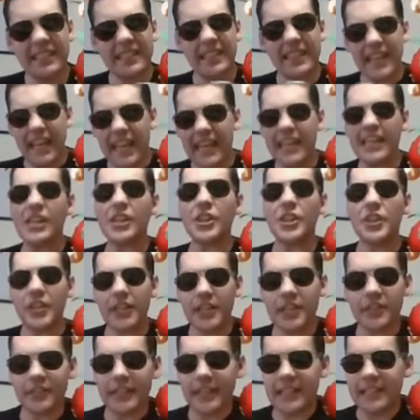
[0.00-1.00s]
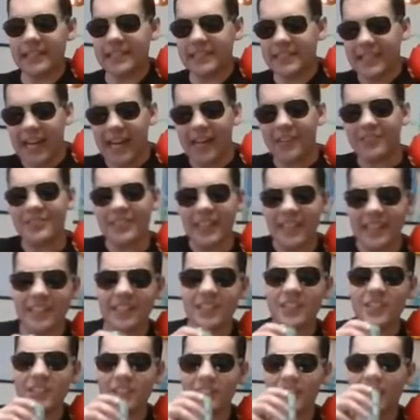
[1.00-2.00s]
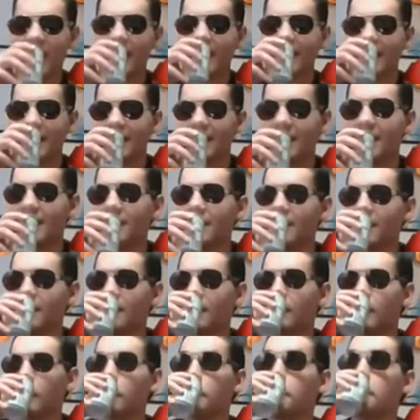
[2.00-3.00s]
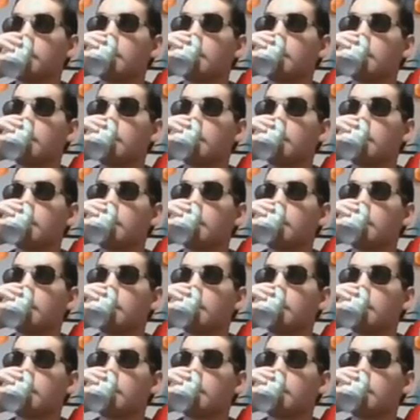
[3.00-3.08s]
in theory sounds like a good idea. You know.